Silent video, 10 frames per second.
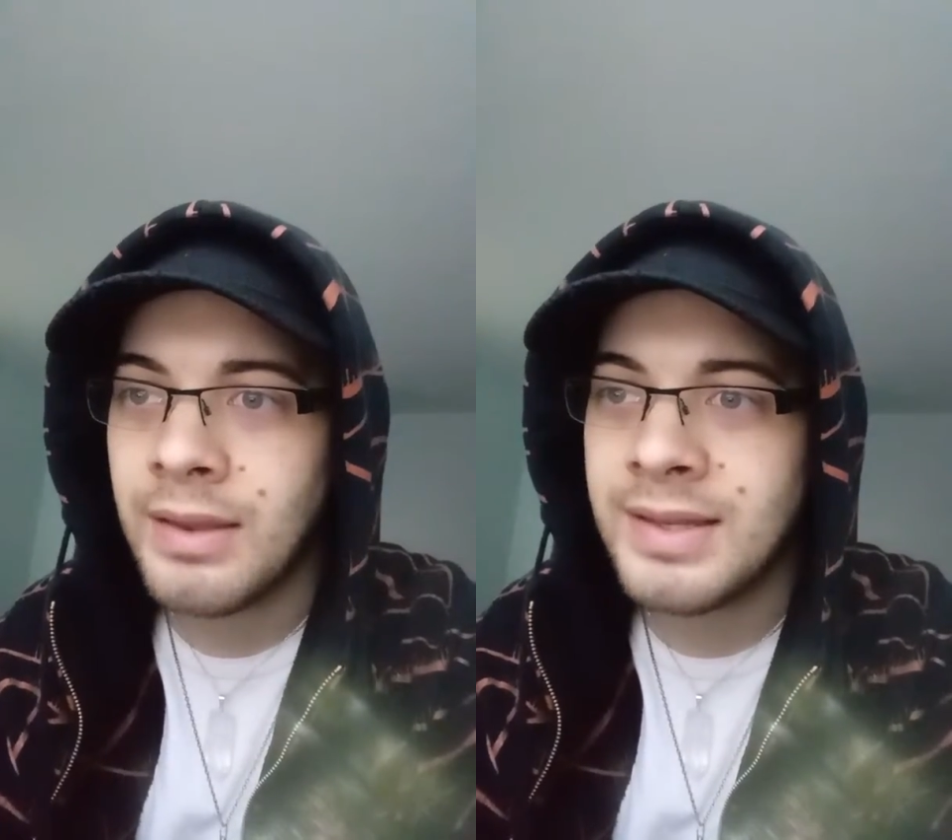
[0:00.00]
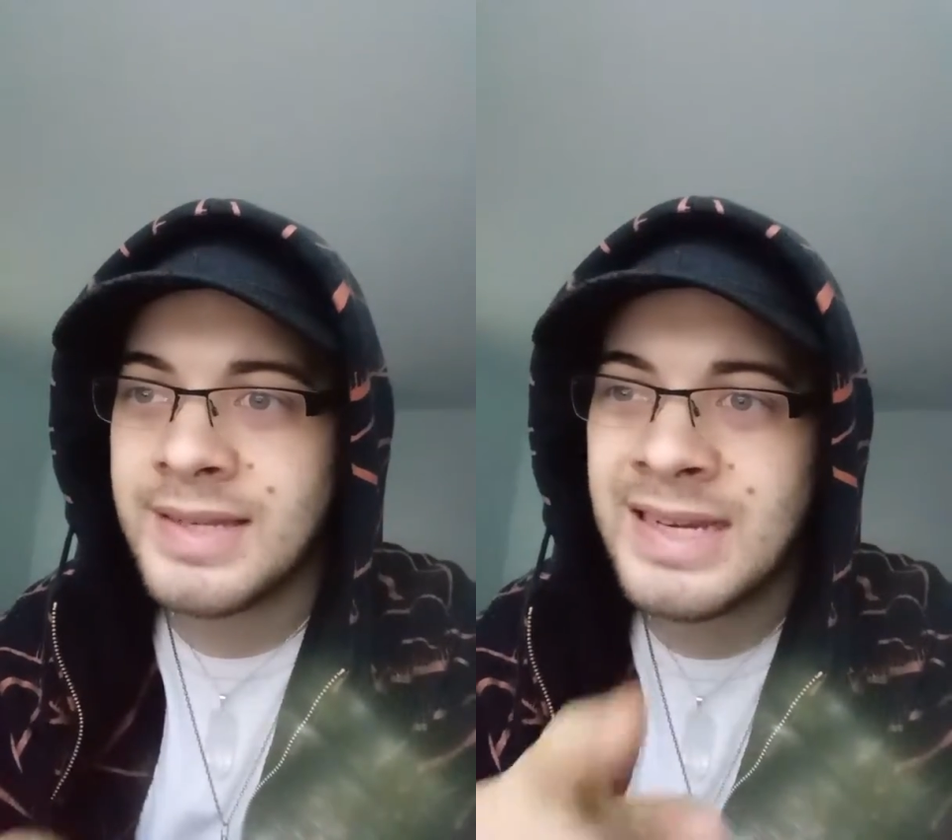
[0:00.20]

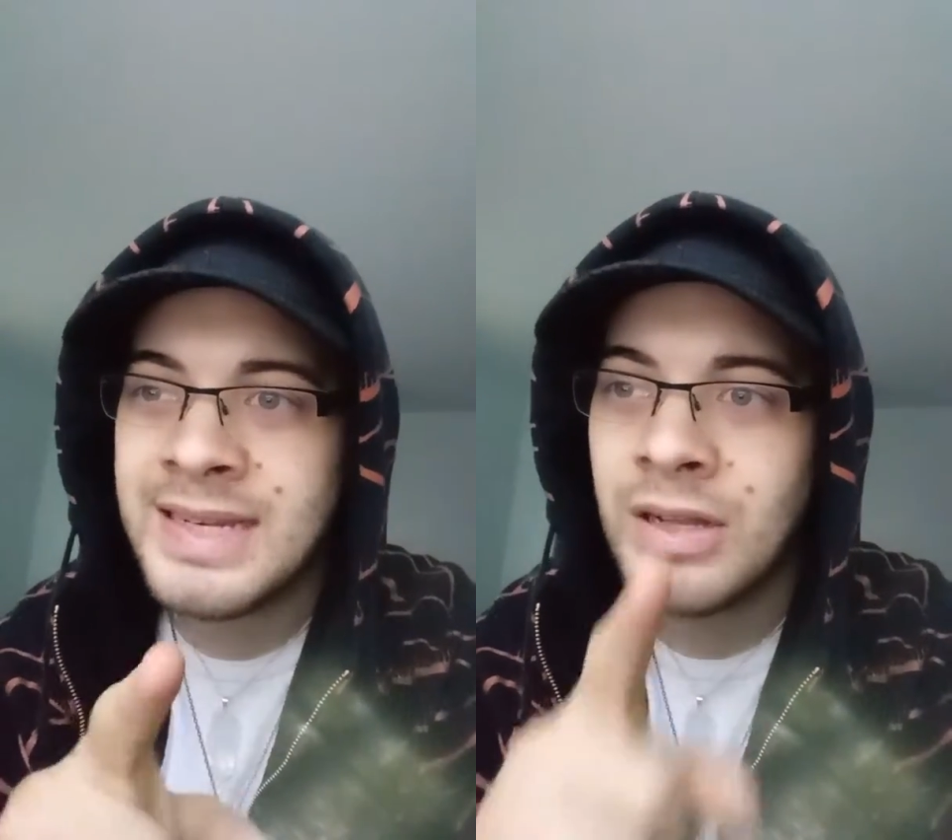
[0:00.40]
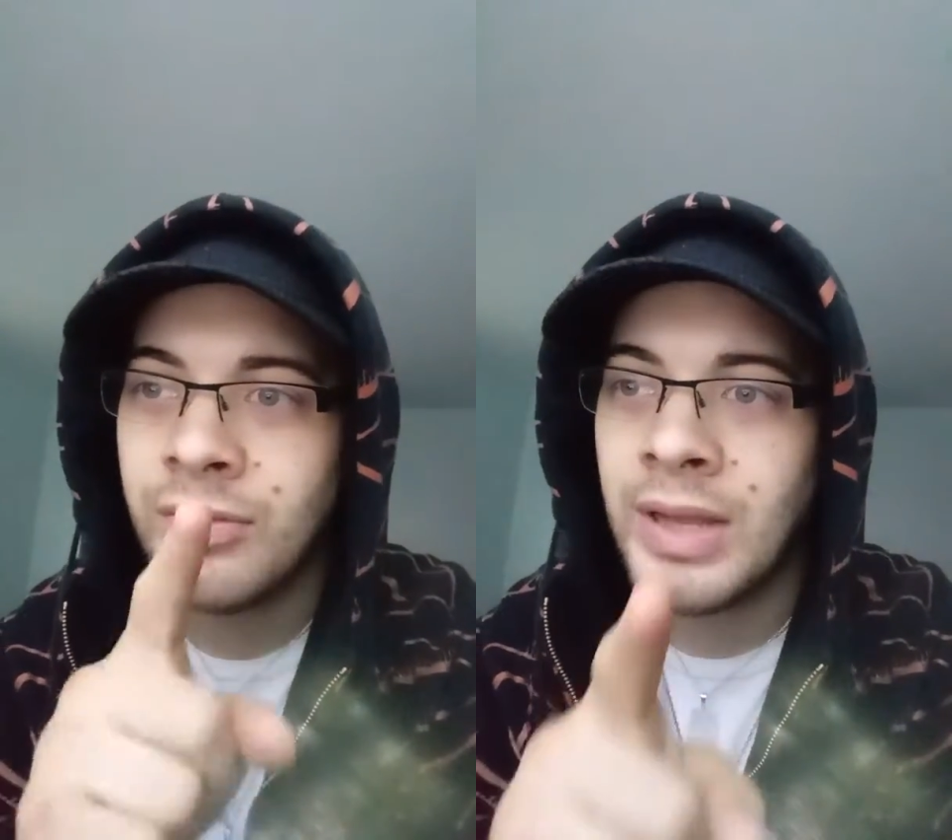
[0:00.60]
The
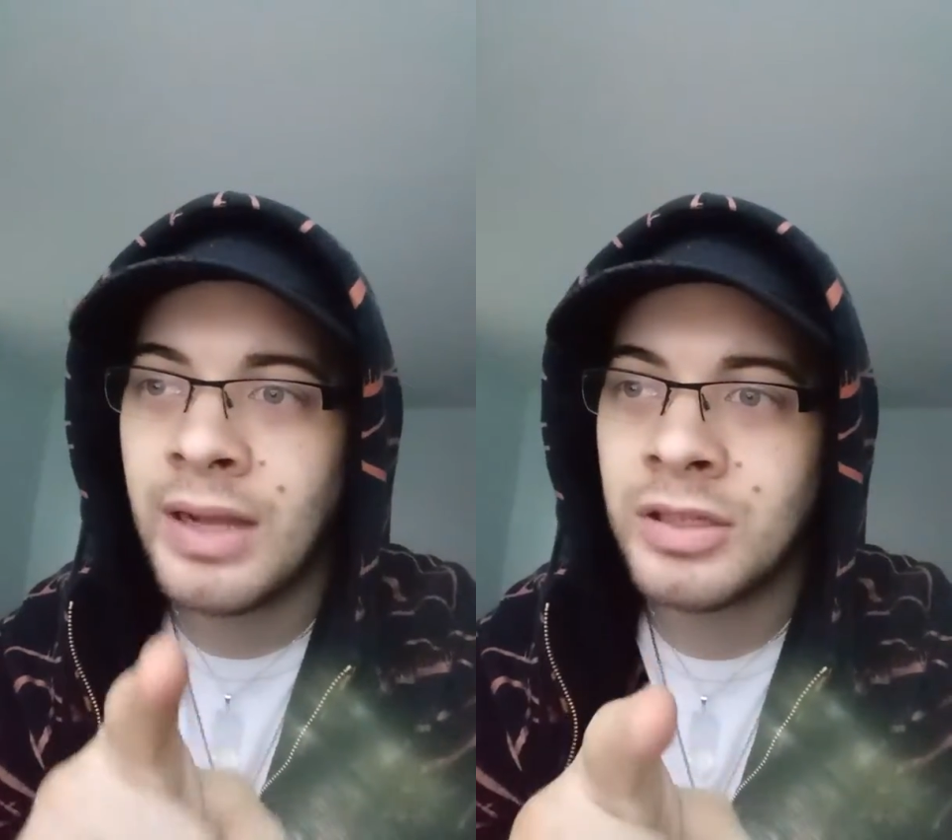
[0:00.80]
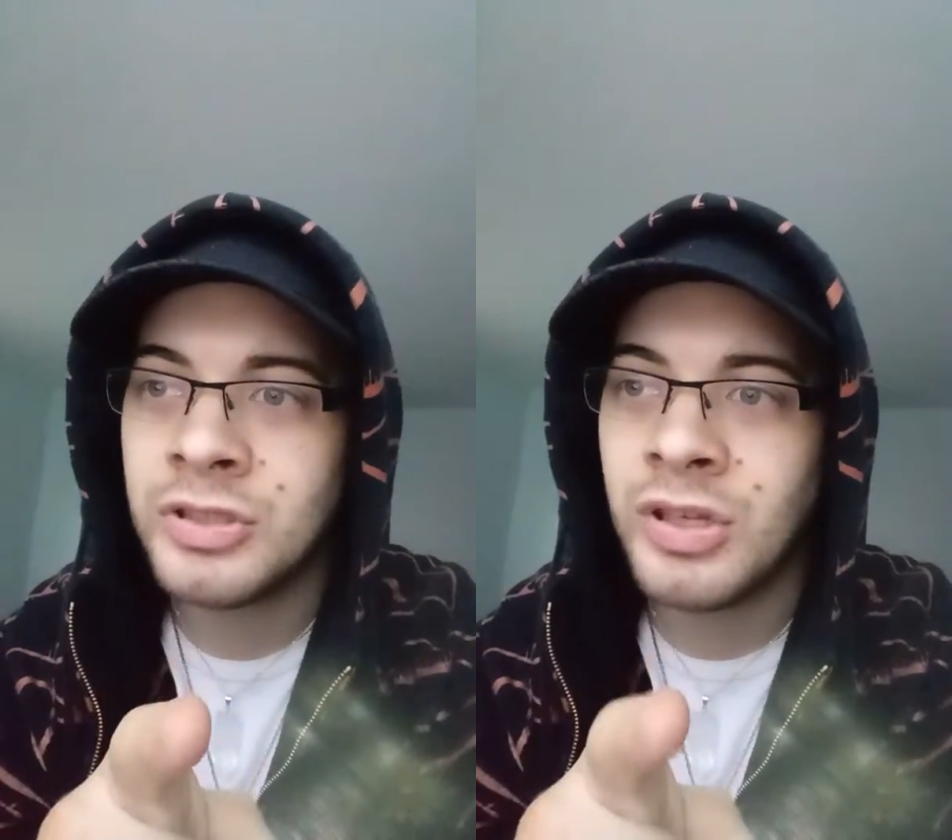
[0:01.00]
detailed
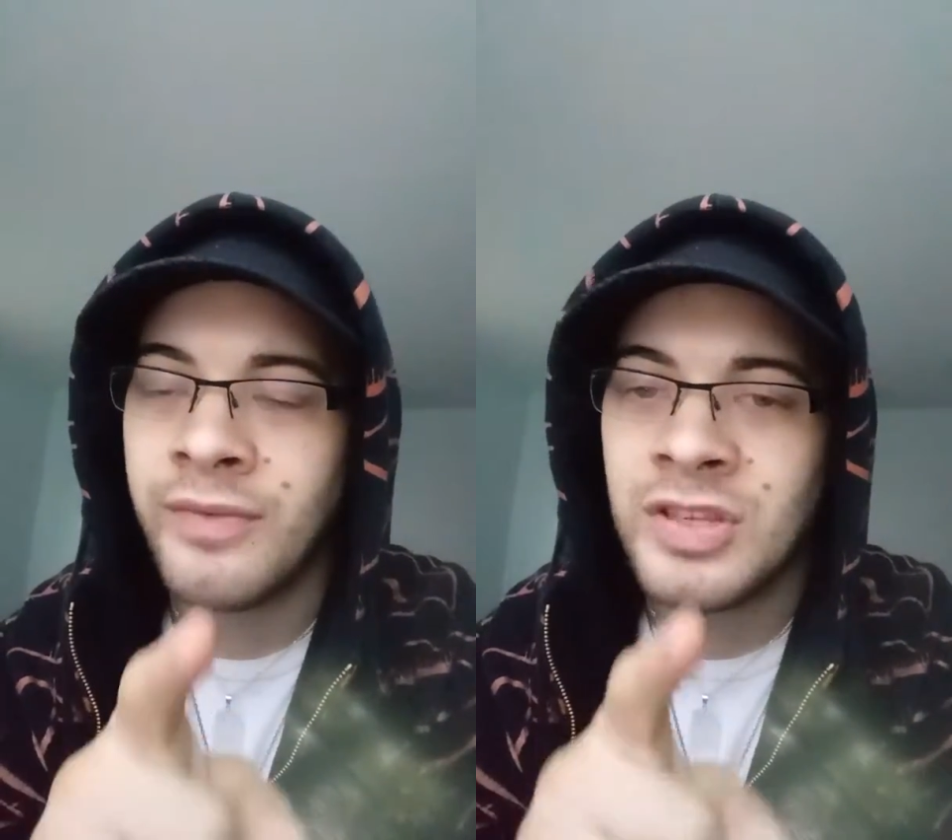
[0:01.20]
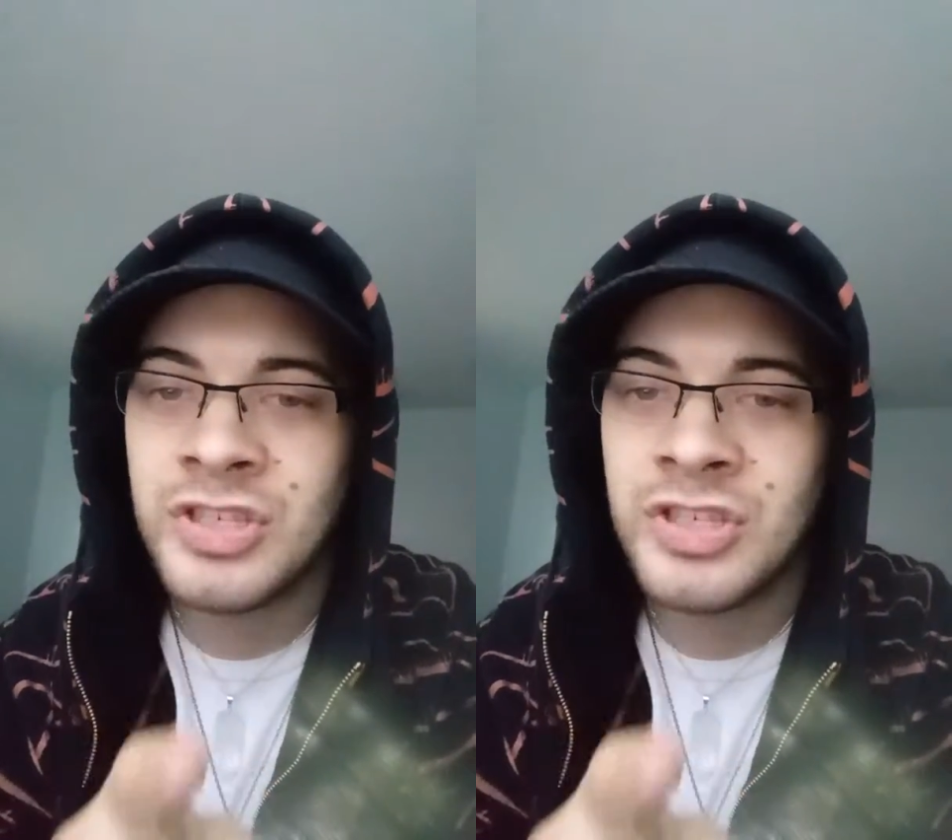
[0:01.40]
knowledge of